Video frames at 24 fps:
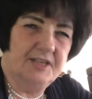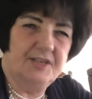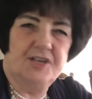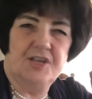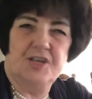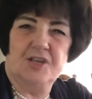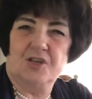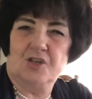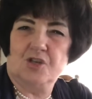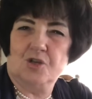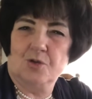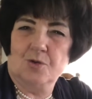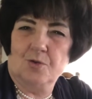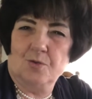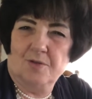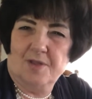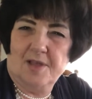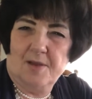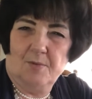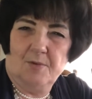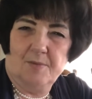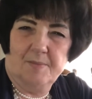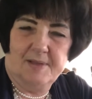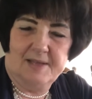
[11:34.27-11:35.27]
tissue
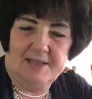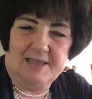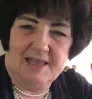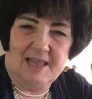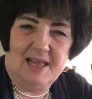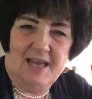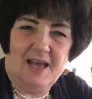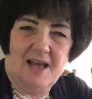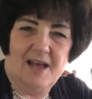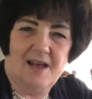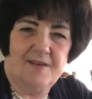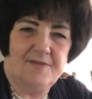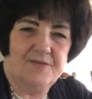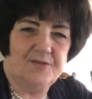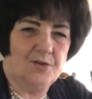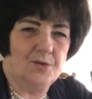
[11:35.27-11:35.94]
that would be left,